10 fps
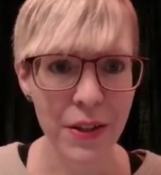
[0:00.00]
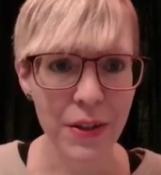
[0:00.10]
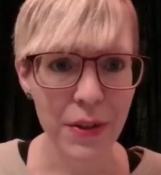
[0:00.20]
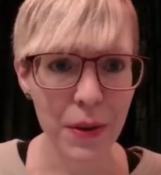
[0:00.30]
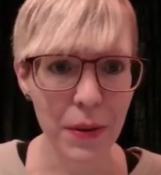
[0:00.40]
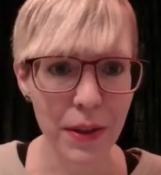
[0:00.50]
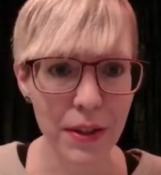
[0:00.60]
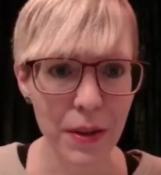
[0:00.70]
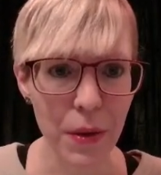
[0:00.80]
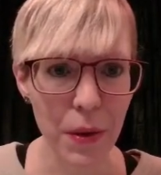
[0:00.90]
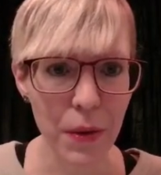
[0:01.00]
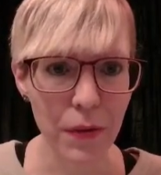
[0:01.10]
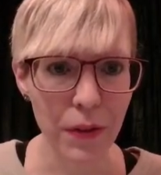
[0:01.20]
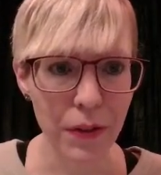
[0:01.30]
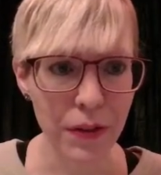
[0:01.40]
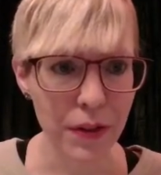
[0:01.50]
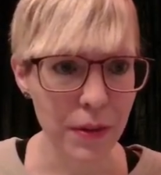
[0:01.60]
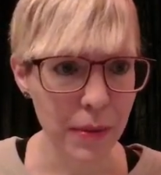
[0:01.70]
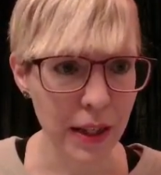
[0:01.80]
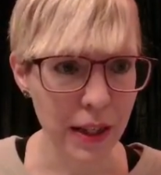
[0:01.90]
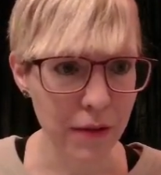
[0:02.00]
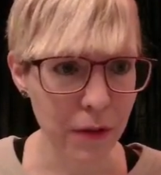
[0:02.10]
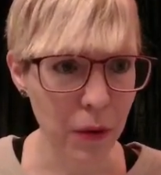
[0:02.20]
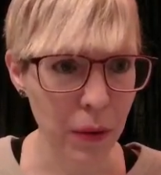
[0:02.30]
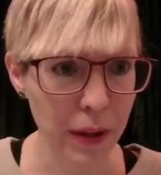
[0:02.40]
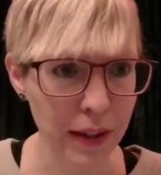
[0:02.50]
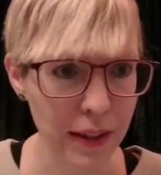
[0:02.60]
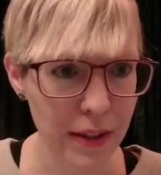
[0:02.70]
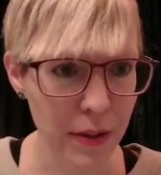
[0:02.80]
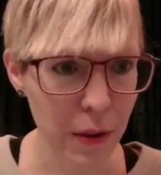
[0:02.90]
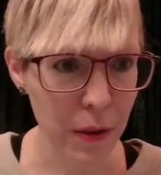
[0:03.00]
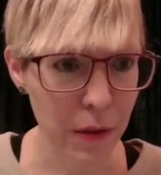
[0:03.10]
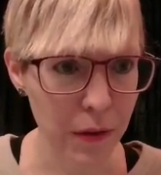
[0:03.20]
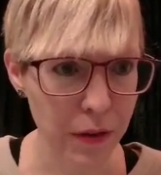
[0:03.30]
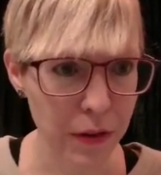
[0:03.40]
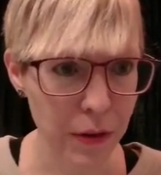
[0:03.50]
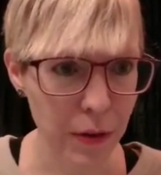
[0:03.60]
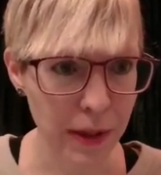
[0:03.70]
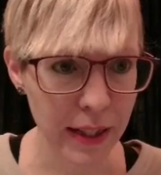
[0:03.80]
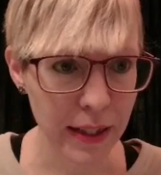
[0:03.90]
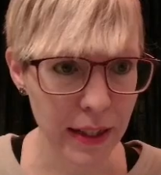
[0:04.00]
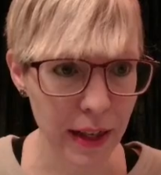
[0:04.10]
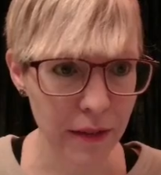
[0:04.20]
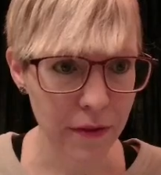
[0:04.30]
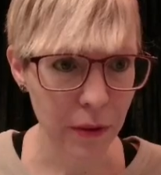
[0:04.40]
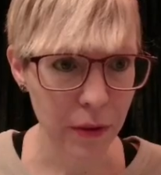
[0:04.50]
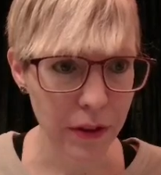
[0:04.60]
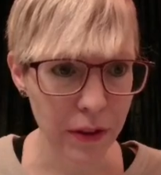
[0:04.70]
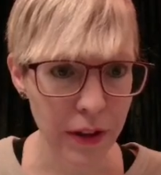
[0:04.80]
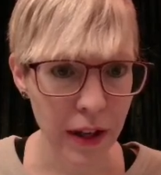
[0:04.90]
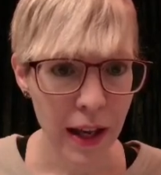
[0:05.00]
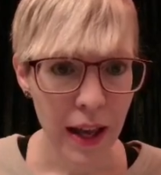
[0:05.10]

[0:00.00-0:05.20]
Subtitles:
So let's go over, speaking of Koin, let's go over to my DI folder.